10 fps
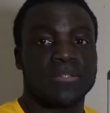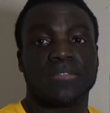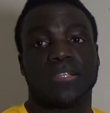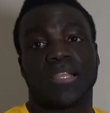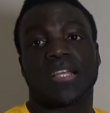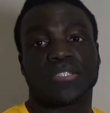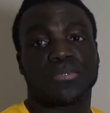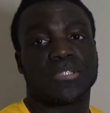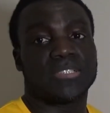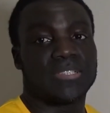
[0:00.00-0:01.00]
The last
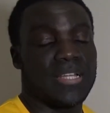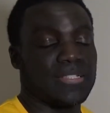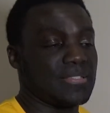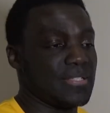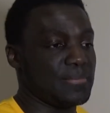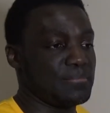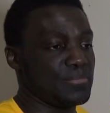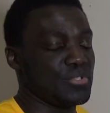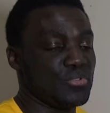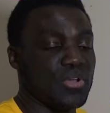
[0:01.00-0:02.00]
one is that
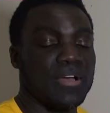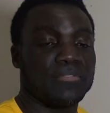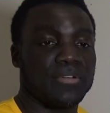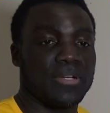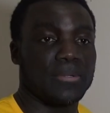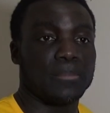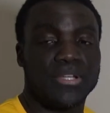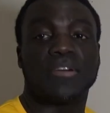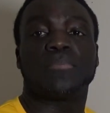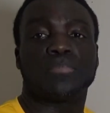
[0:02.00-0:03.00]
you have
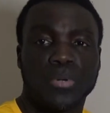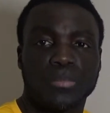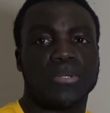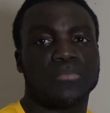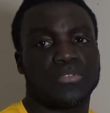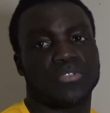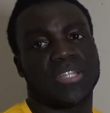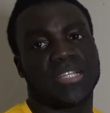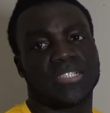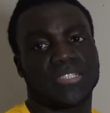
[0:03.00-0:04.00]
a problem with your
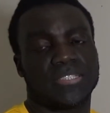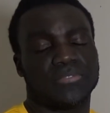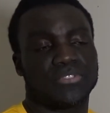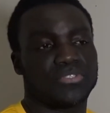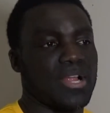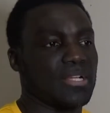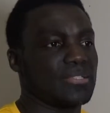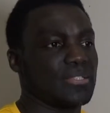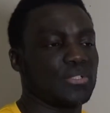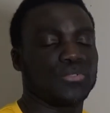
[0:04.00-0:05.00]
digestive
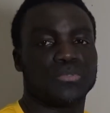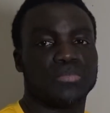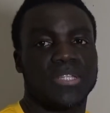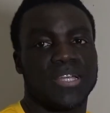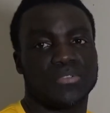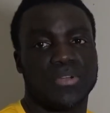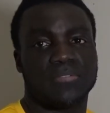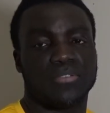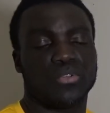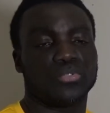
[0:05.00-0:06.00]
tract. It could be that you
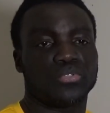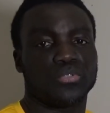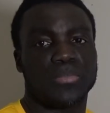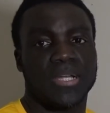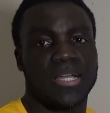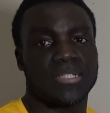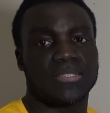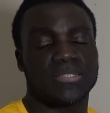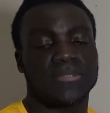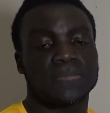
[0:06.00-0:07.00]
have a low stomach
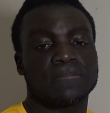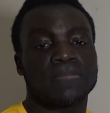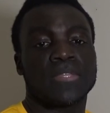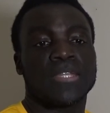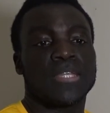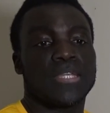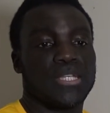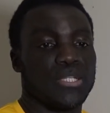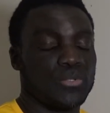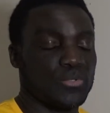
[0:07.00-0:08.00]
acid.
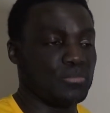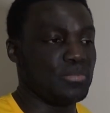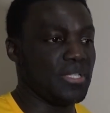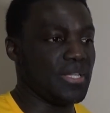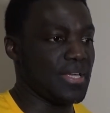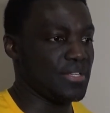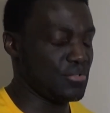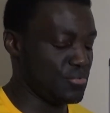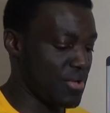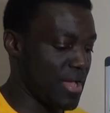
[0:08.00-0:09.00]
It could be that
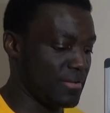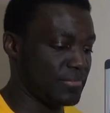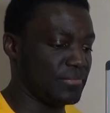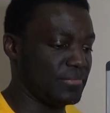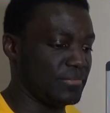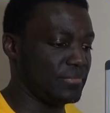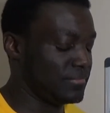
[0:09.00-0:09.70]
you have